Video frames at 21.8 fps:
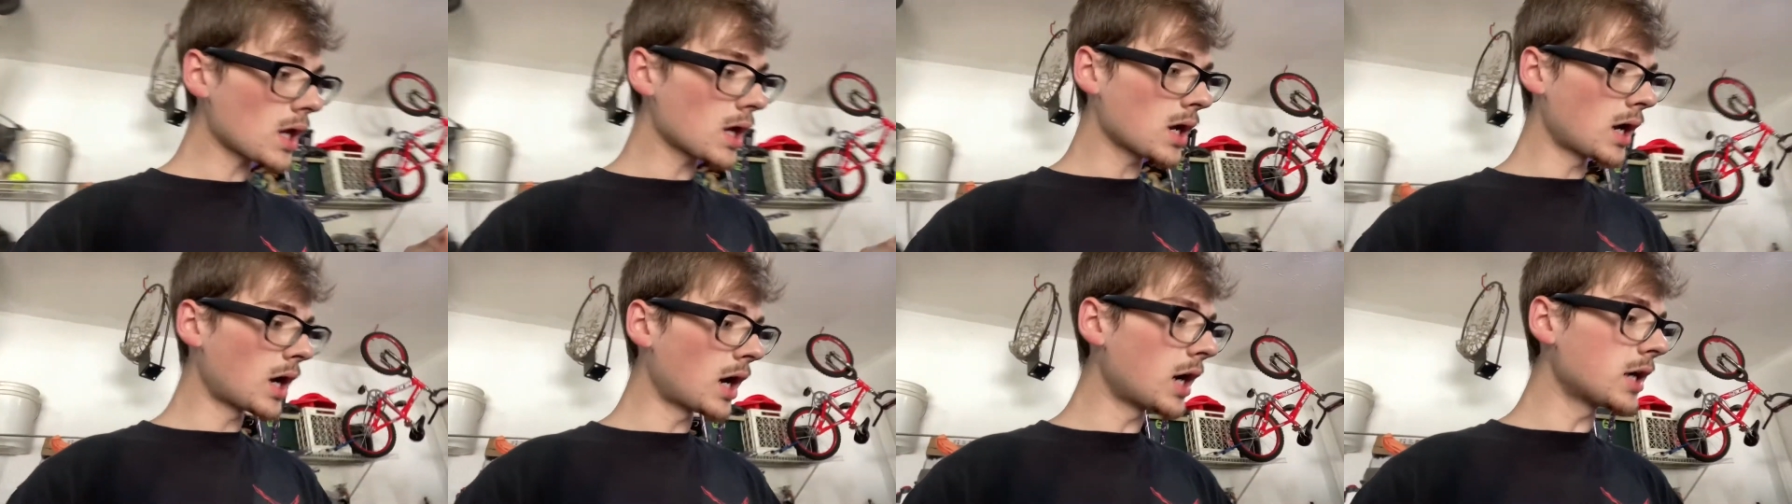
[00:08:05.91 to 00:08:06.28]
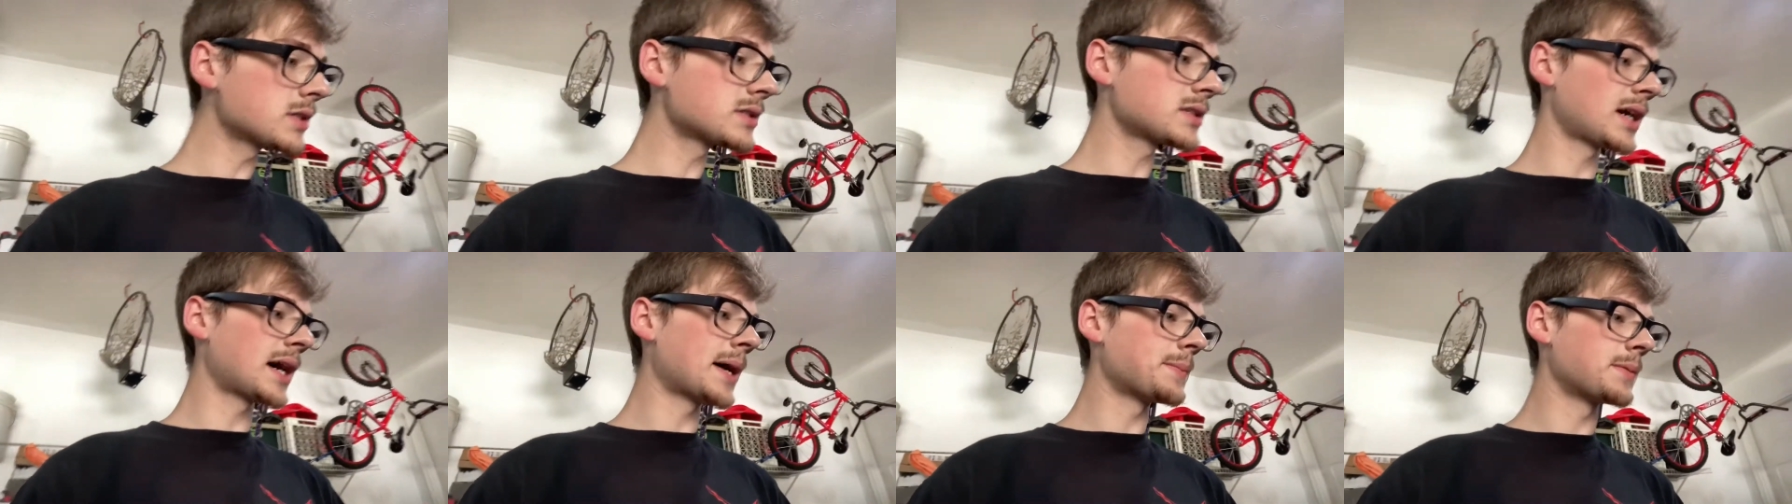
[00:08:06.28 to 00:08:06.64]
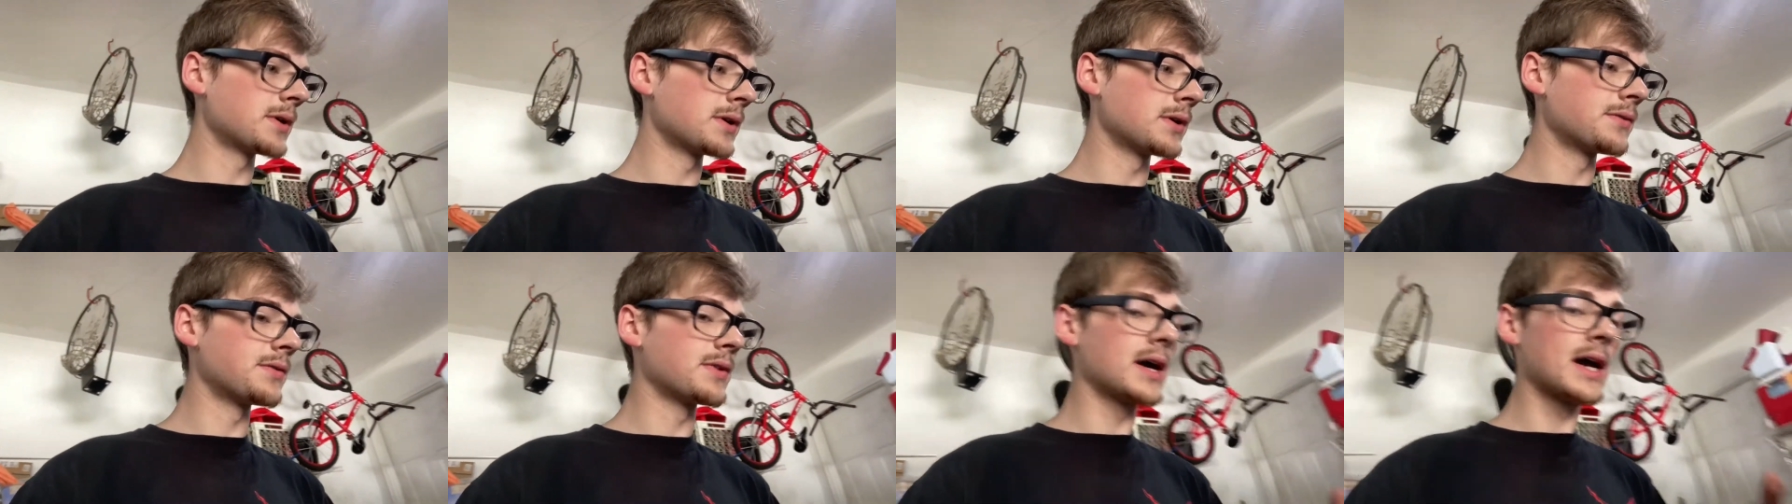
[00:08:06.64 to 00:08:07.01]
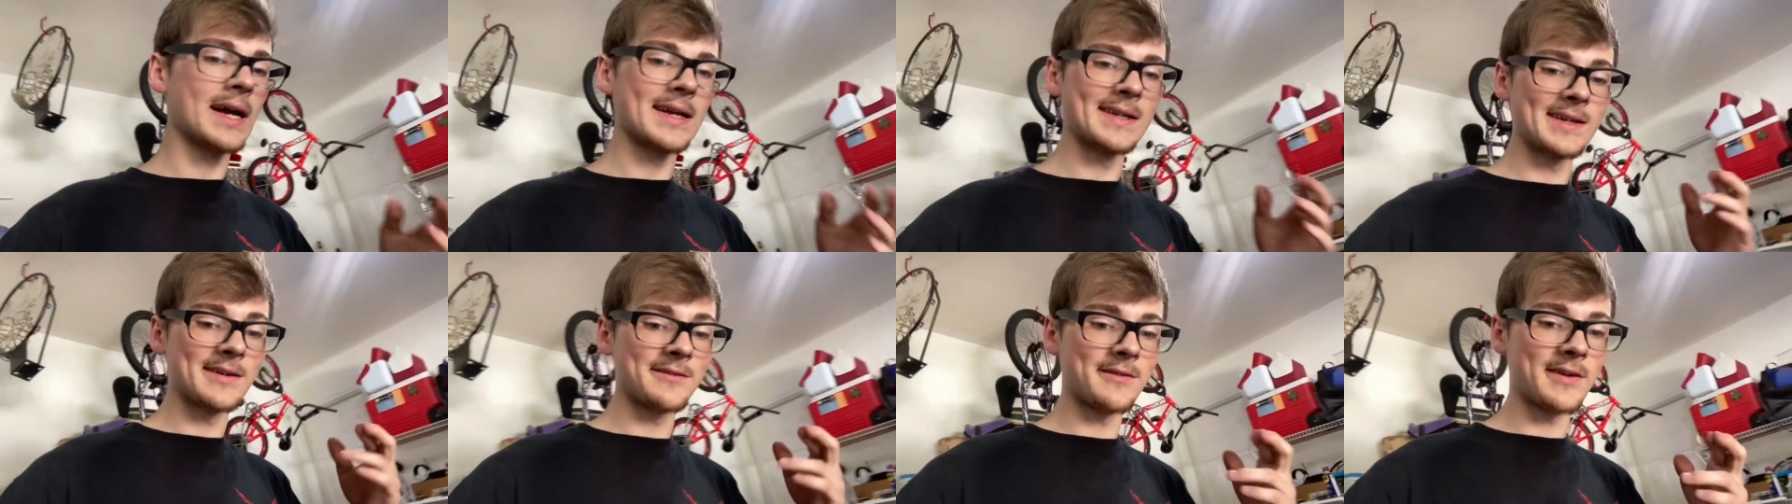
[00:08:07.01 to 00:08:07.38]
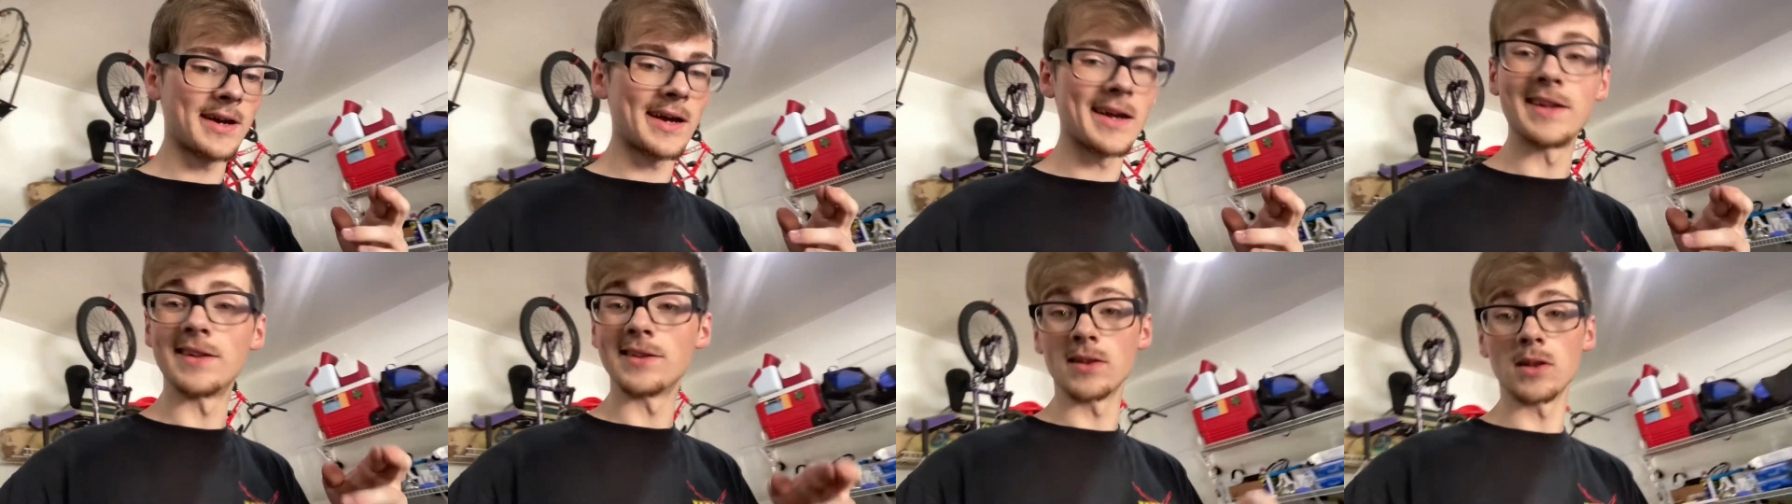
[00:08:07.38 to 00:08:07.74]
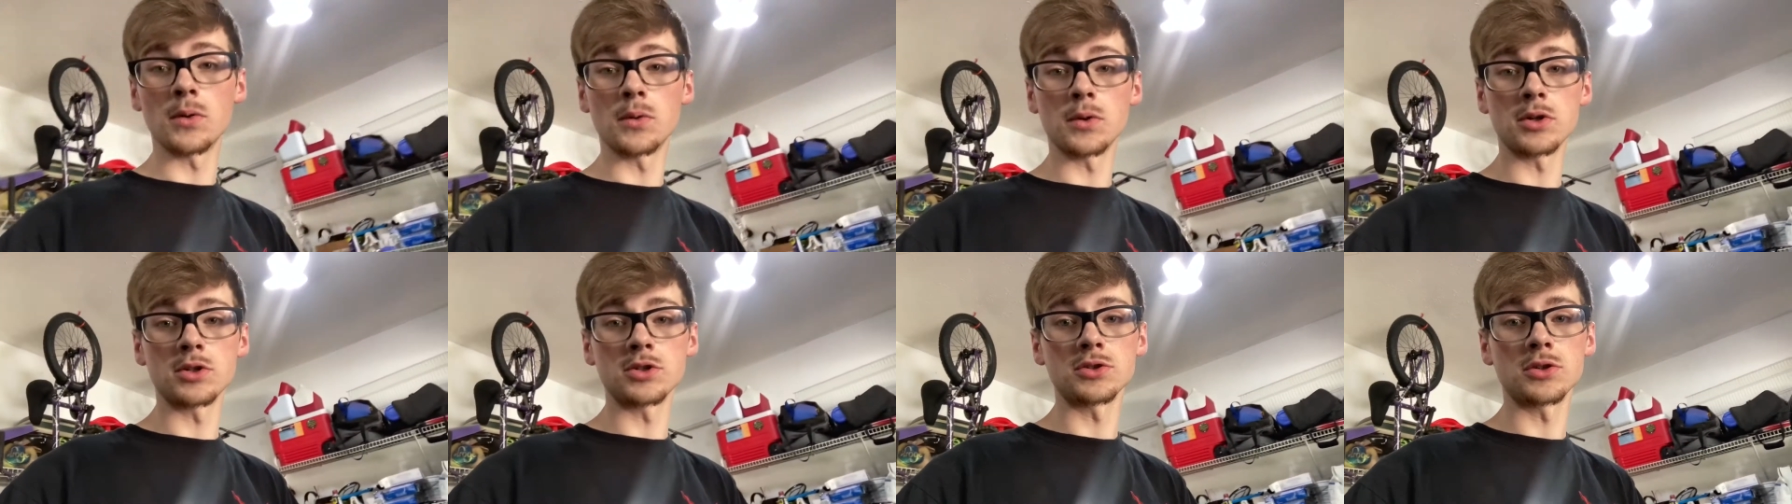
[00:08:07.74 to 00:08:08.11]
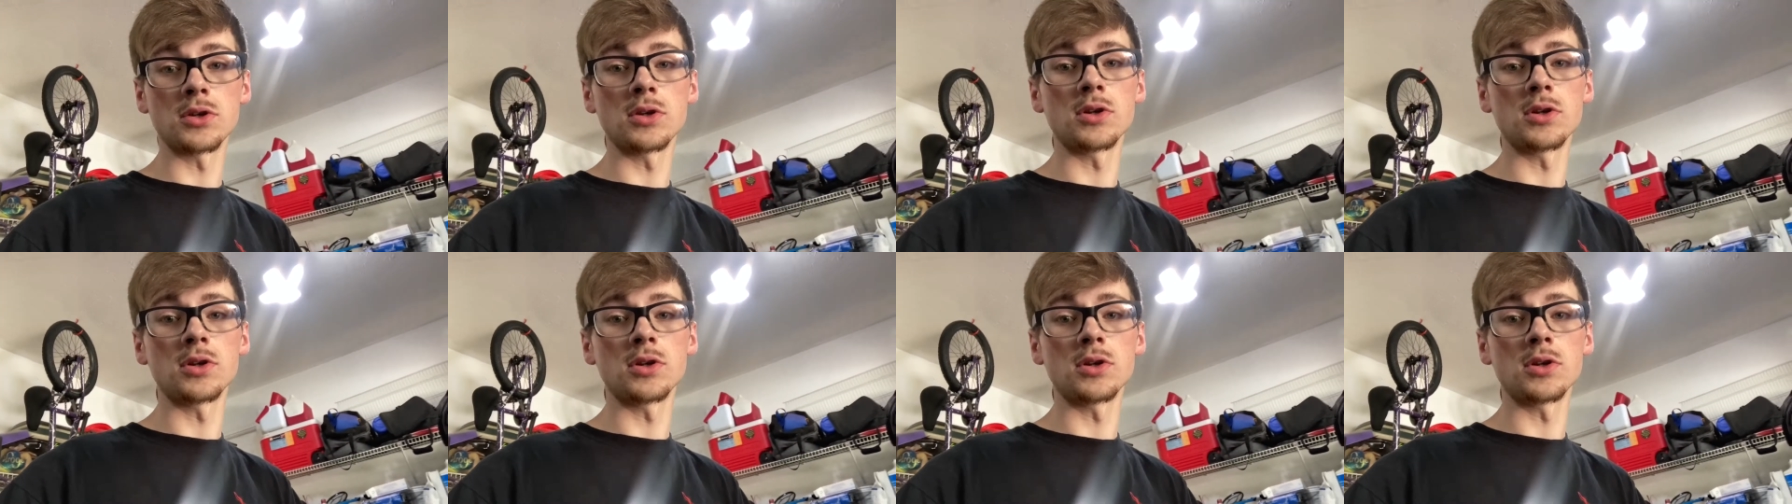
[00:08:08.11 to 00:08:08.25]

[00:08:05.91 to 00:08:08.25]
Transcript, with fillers: On top of, I need to find lower control